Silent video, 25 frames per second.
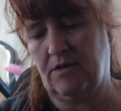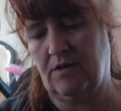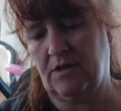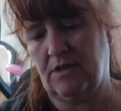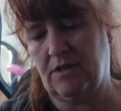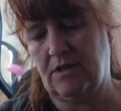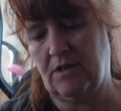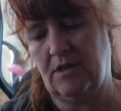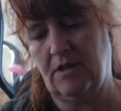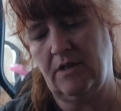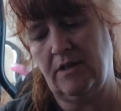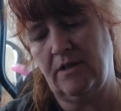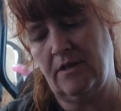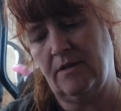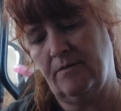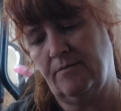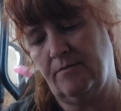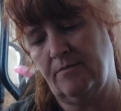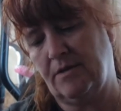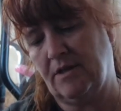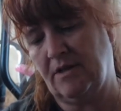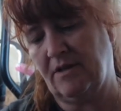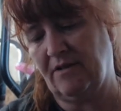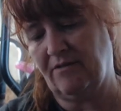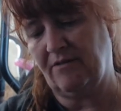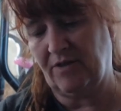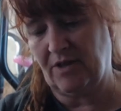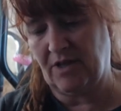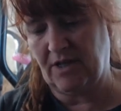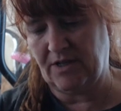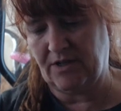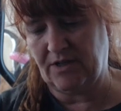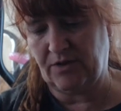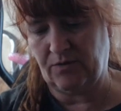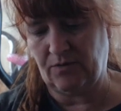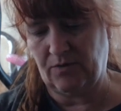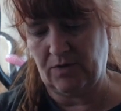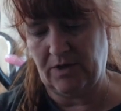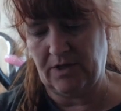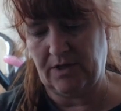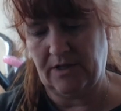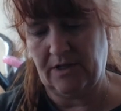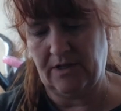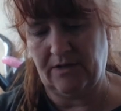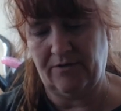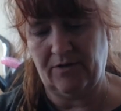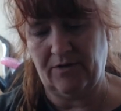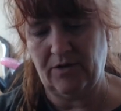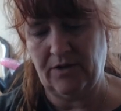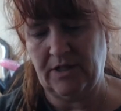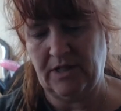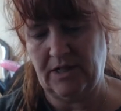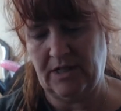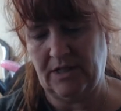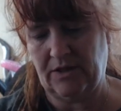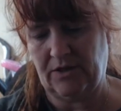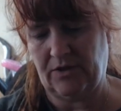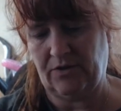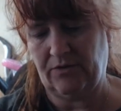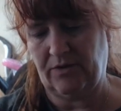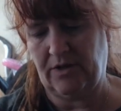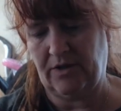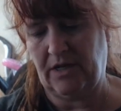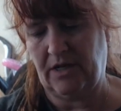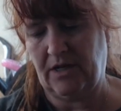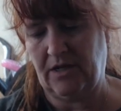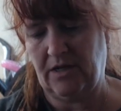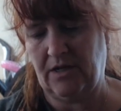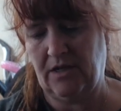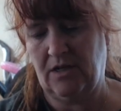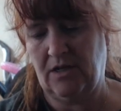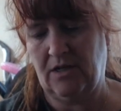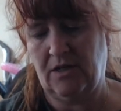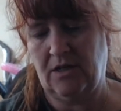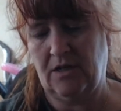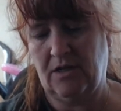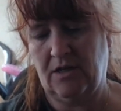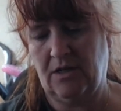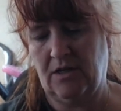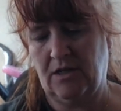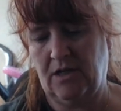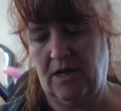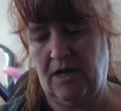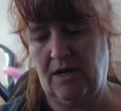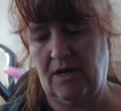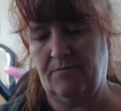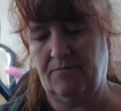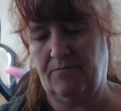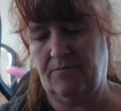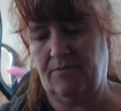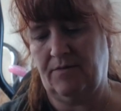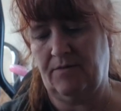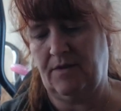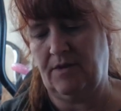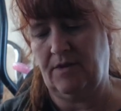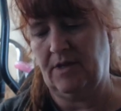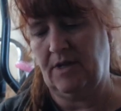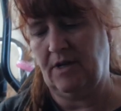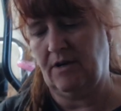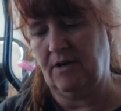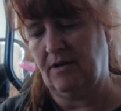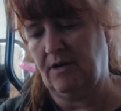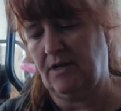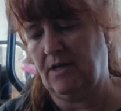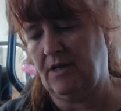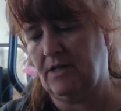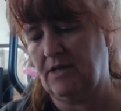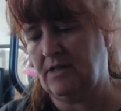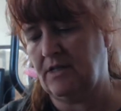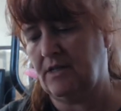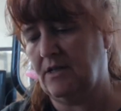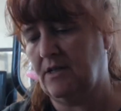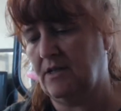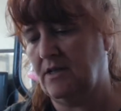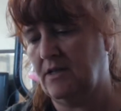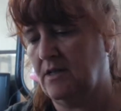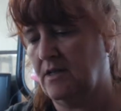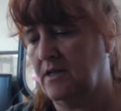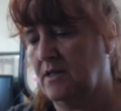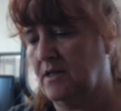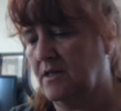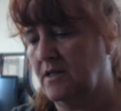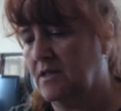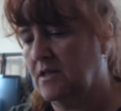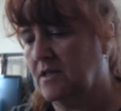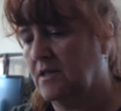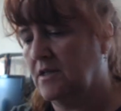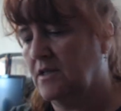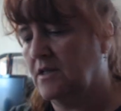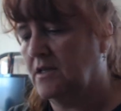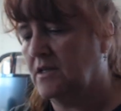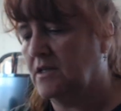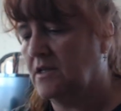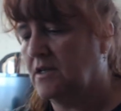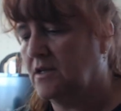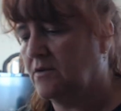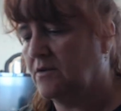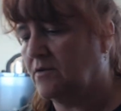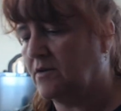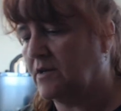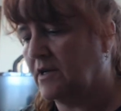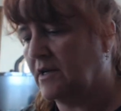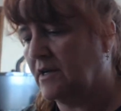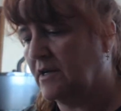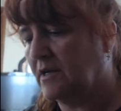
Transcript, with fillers: It's clipped. I've lost one. I've only done three. Ah, there it is. Okay.